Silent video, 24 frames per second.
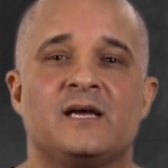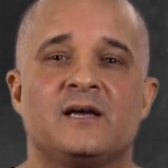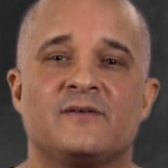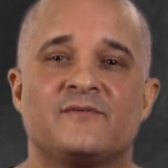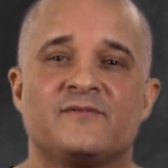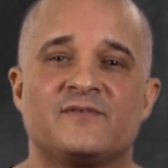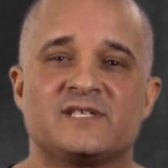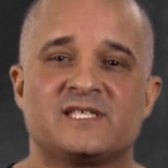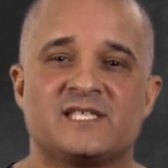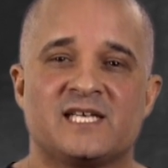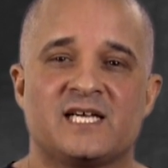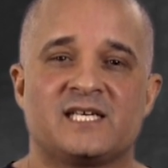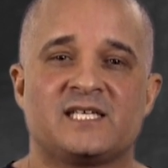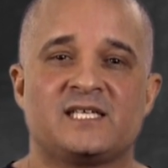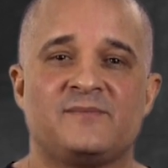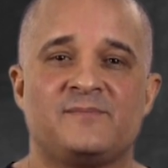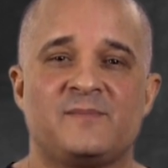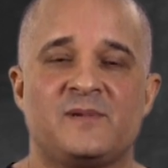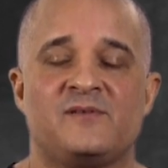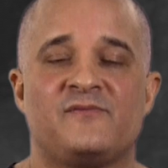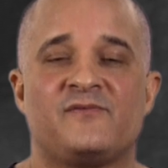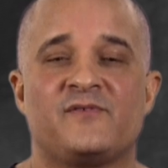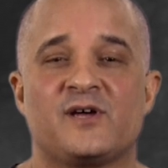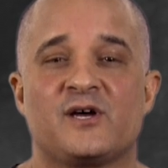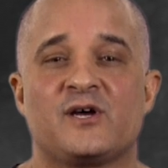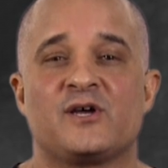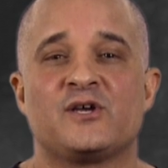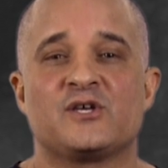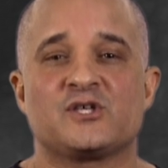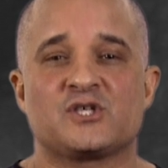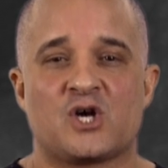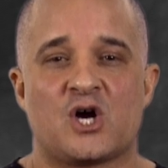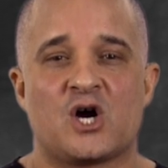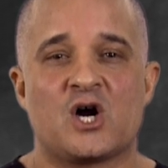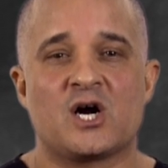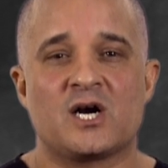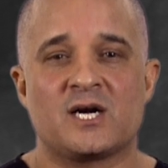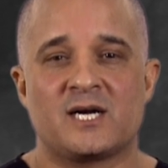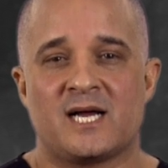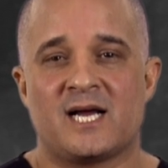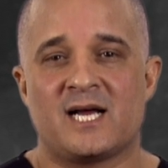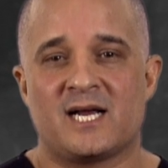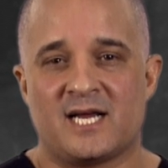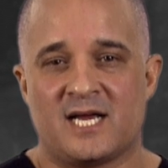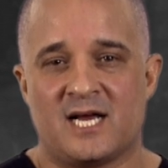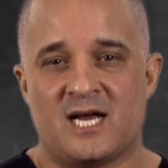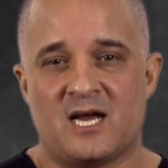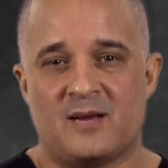Vasectomy failures are
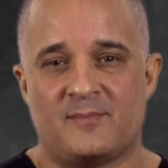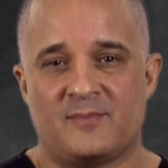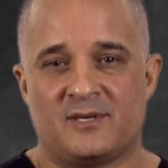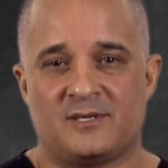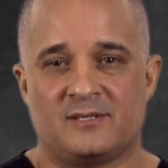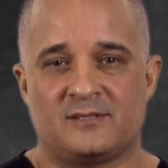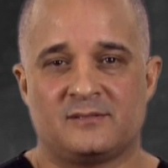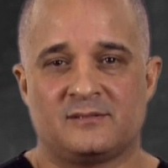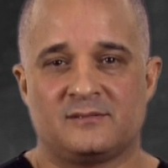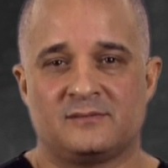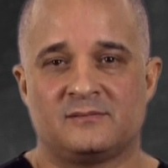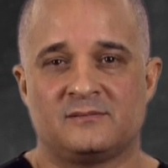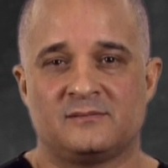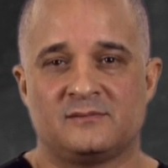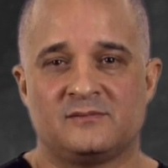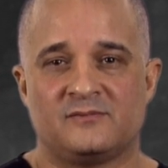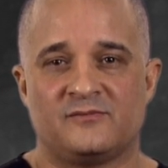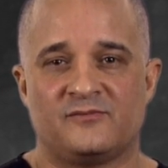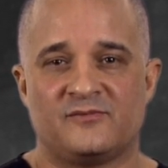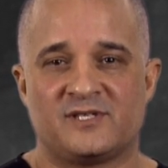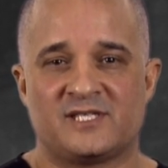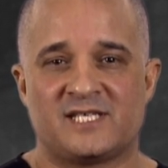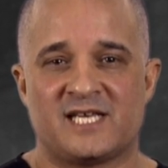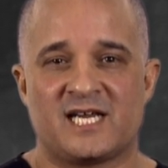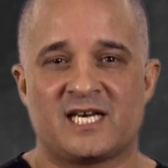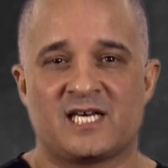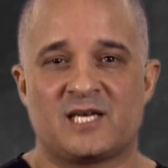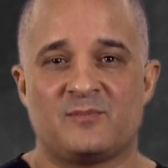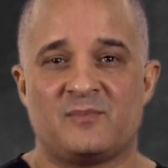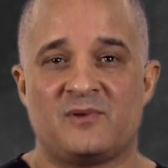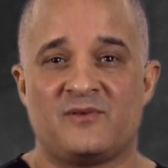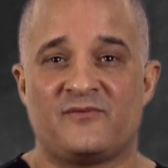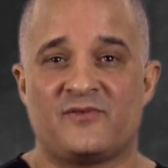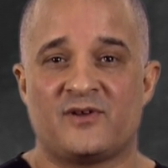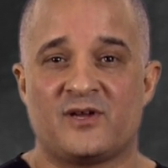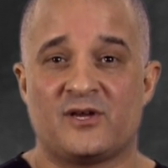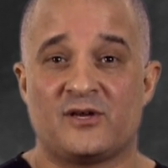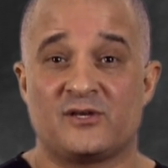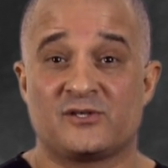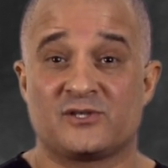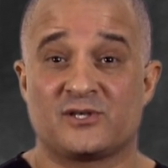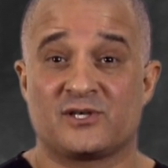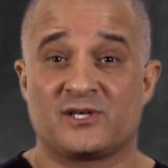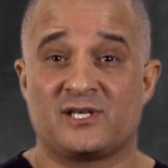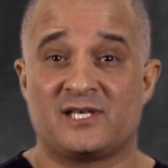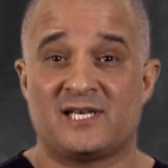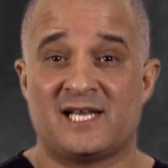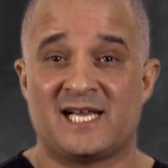not common. Vasectomy failures
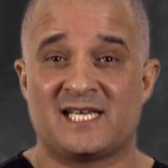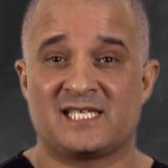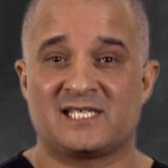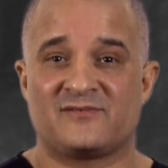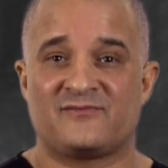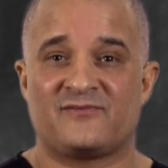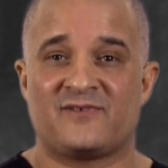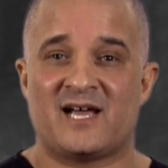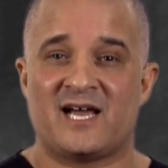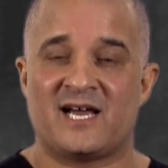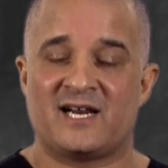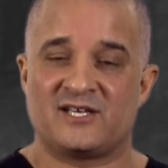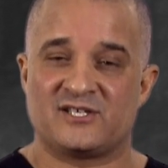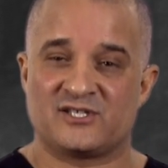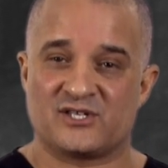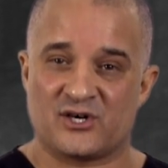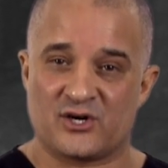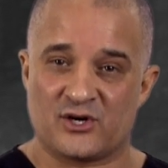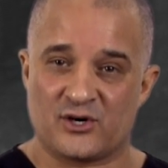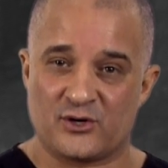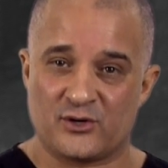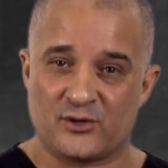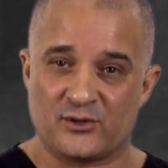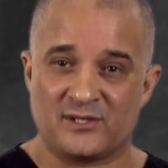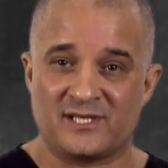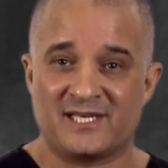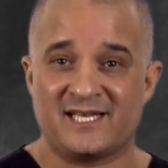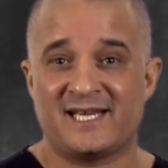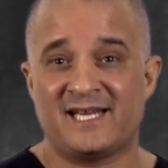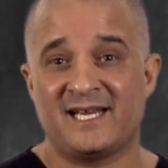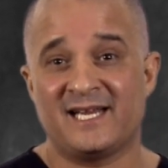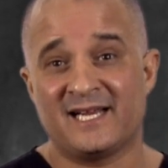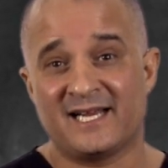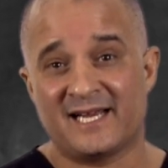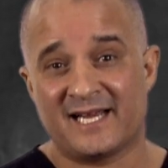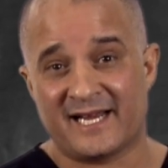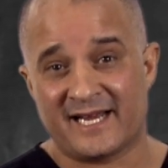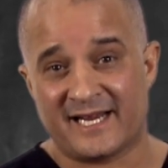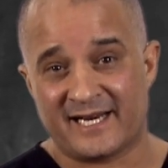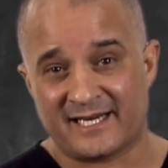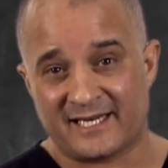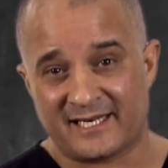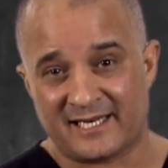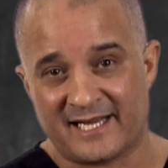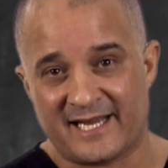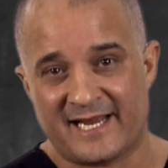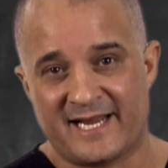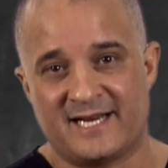are classified as early
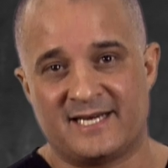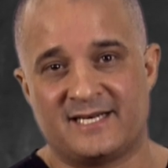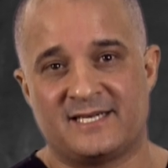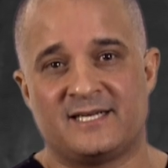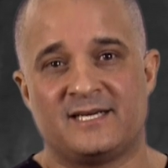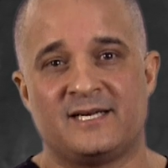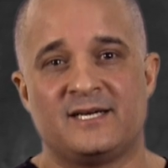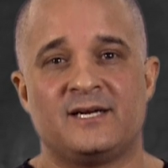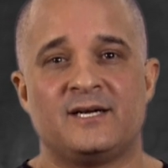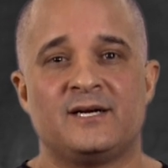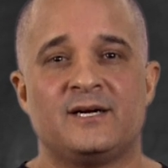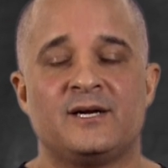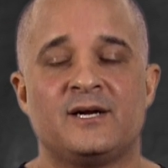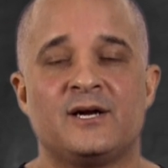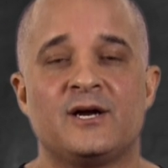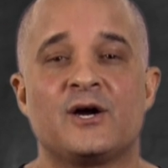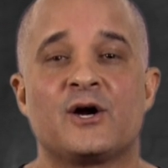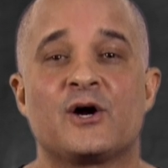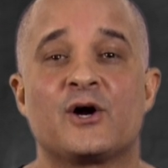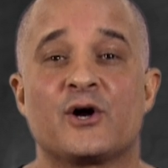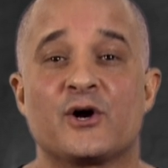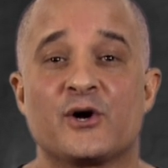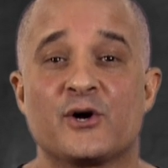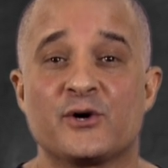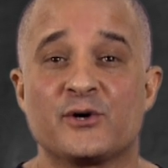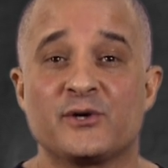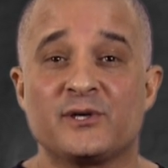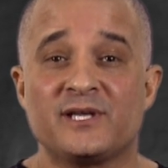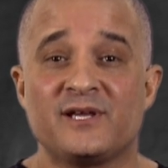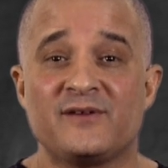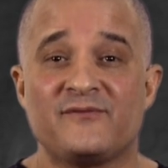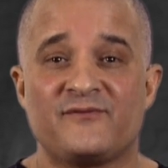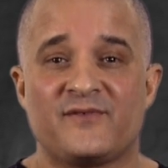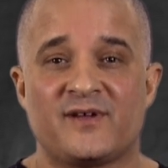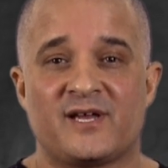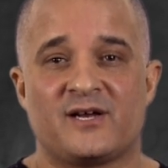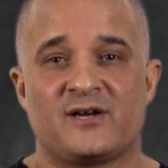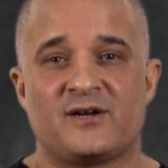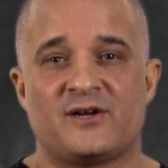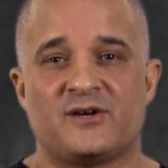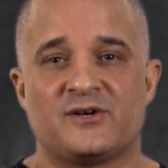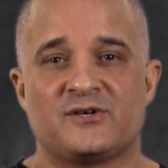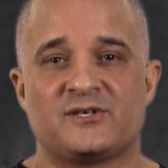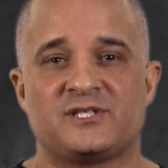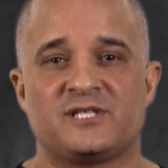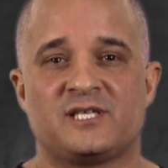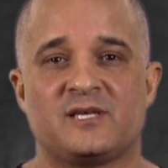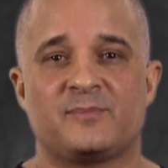and late. Early
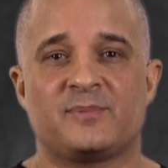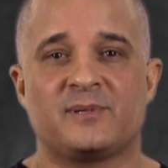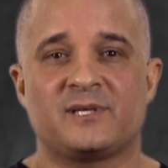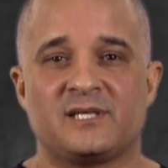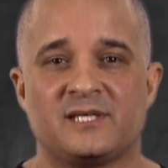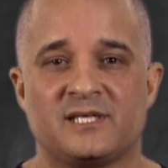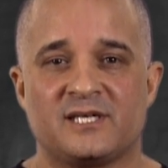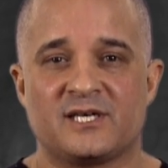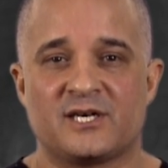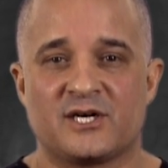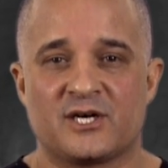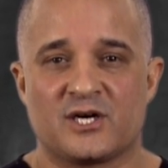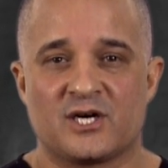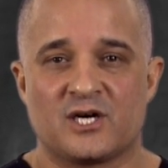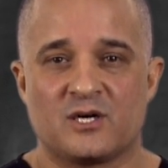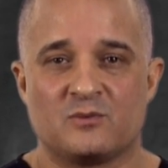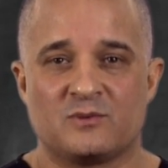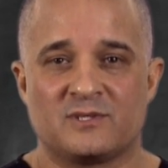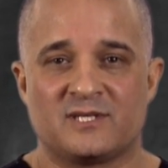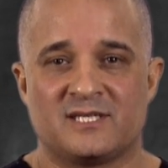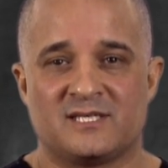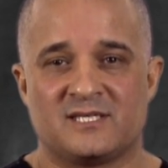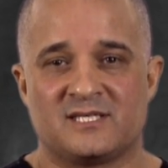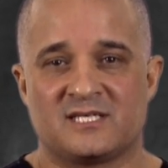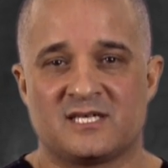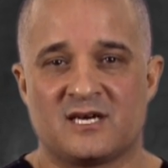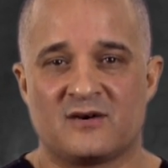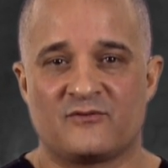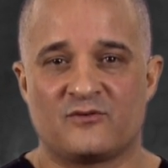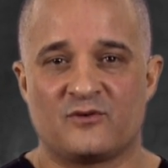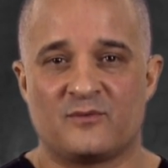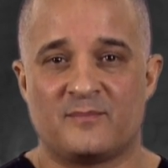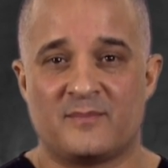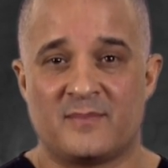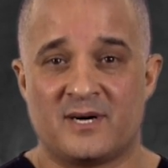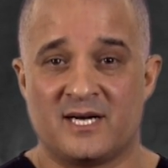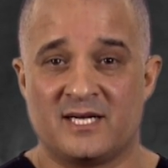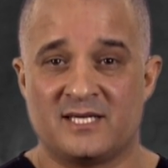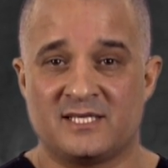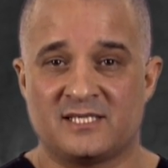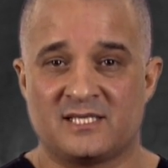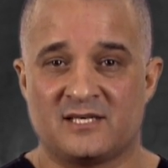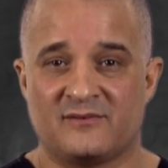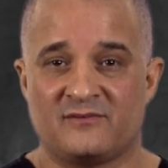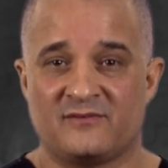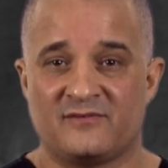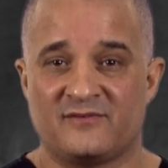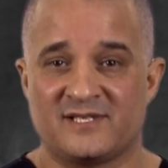failures typically occur within several
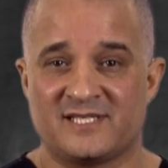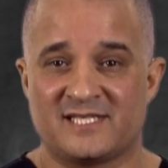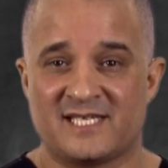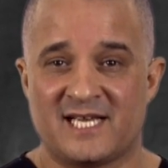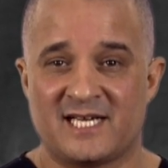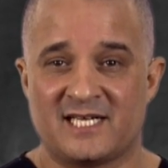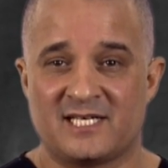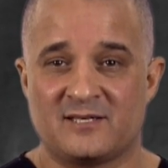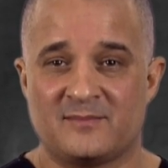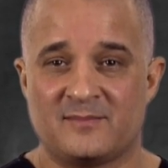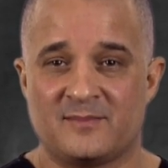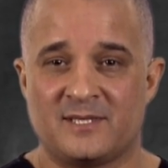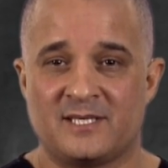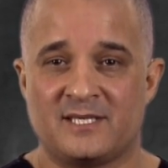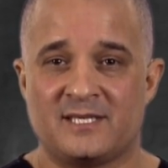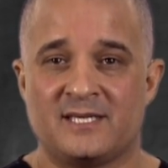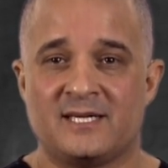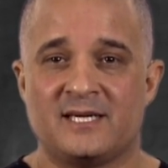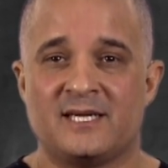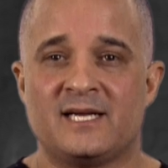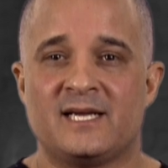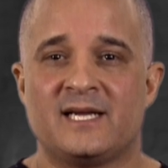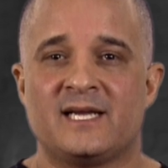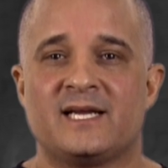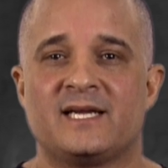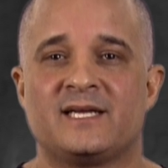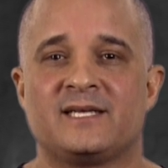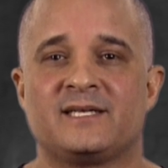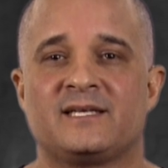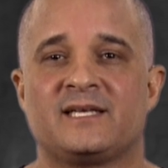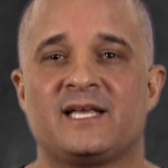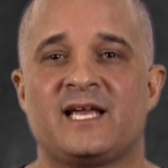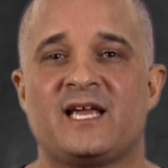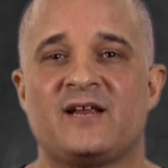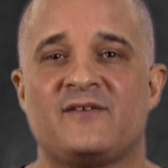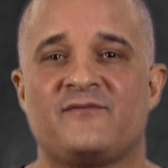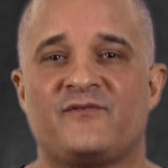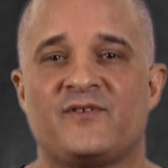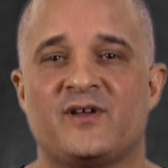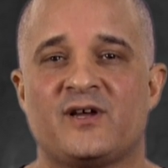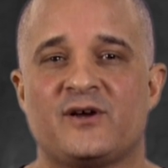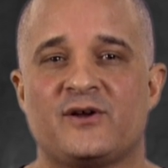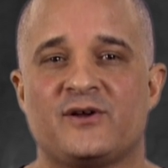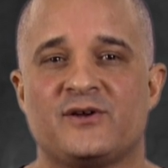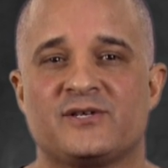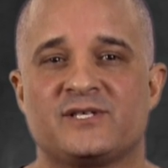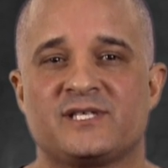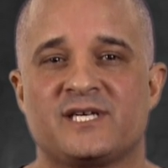months of a vasectomy, and late
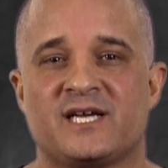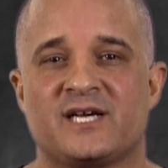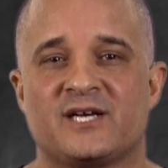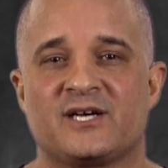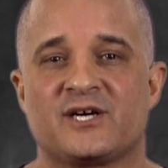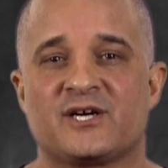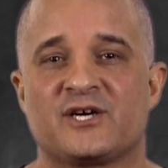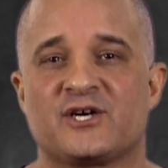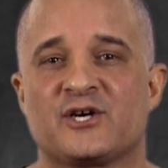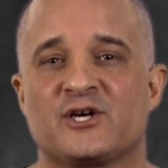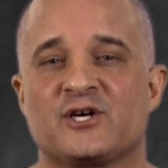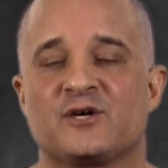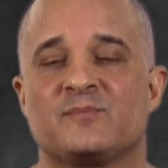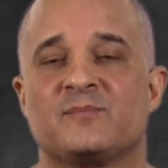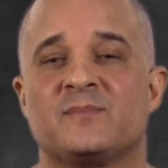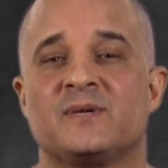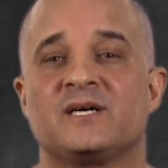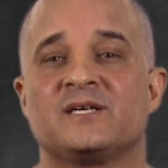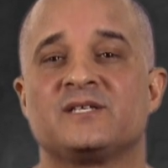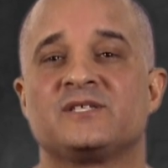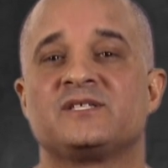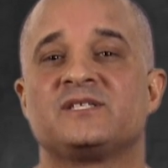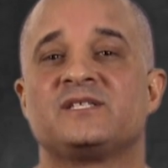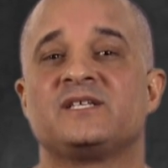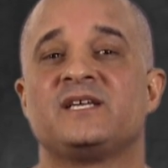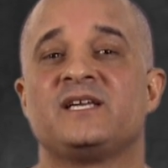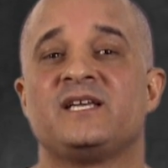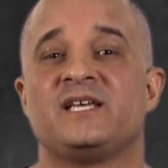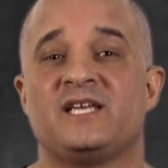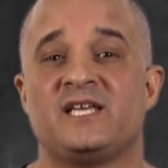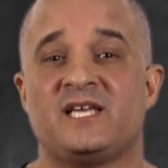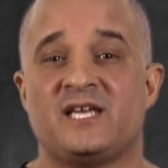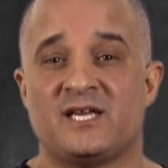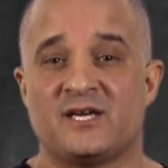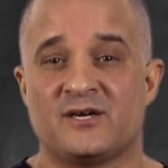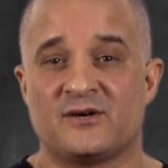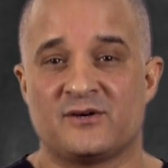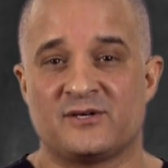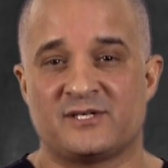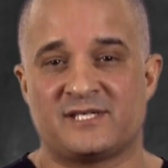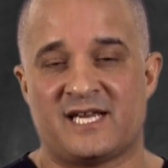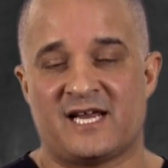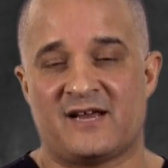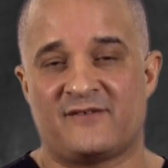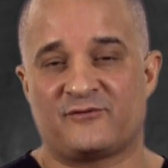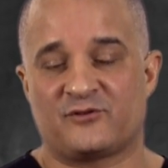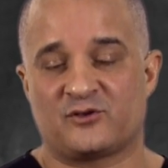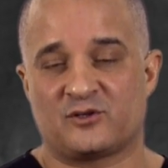failures can occur months to years
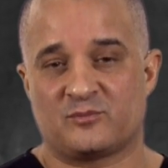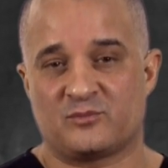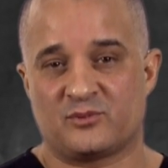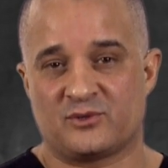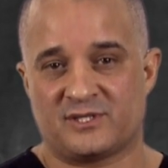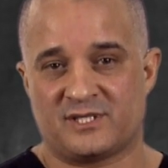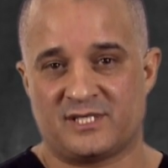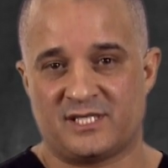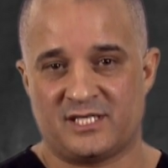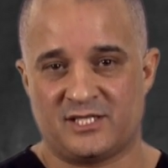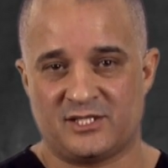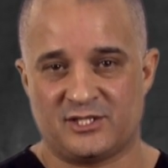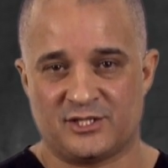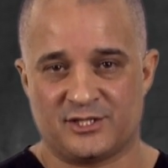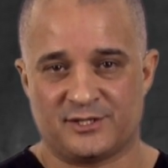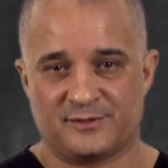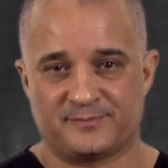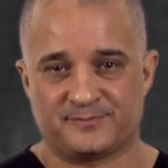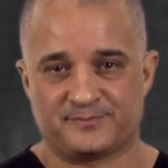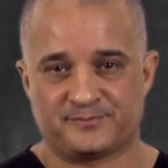after a procedure.